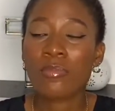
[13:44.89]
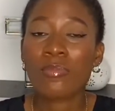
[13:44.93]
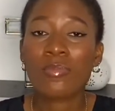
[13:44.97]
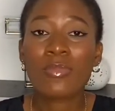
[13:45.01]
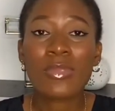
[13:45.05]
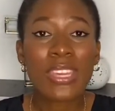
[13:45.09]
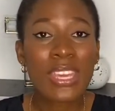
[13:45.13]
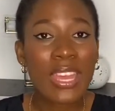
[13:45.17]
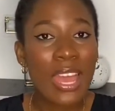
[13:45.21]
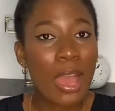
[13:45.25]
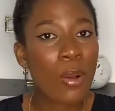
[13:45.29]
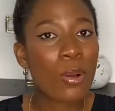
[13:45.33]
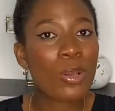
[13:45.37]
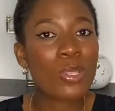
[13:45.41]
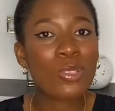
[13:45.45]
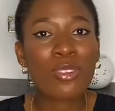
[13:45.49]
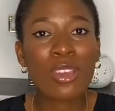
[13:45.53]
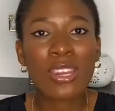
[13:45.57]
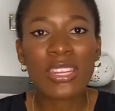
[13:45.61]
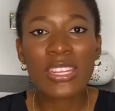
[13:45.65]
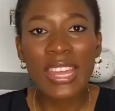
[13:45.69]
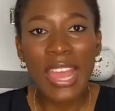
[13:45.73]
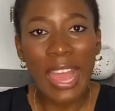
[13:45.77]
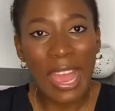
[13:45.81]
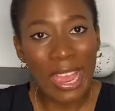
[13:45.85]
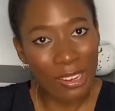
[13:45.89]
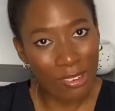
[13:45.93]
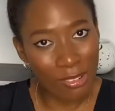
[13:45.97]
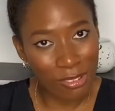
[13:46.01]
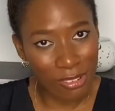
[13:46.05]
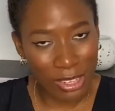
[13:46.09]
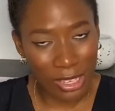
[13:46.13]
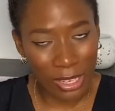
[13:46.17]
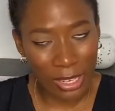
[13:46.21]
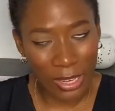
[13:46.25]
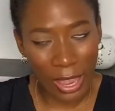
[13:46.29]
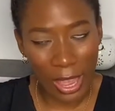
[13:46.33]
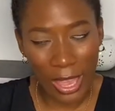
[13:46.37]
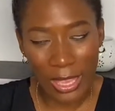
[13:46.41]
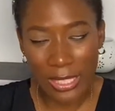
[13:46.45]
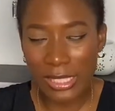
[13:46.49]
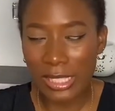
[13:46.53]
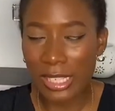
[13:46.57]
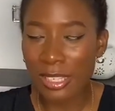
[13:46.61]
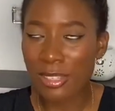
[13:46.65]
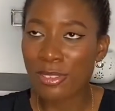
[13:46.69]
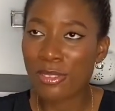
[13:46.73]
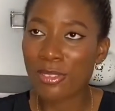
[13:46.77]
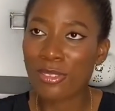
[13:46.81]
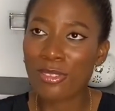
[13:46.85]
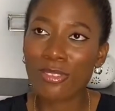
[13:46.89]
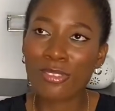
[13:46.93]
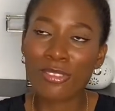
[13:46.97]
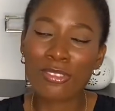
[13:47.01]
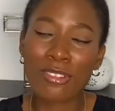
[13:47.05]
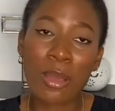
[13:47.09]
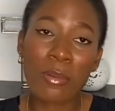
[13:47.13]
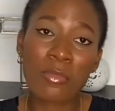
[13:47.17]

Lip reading: Me, I was already angry. I said, no,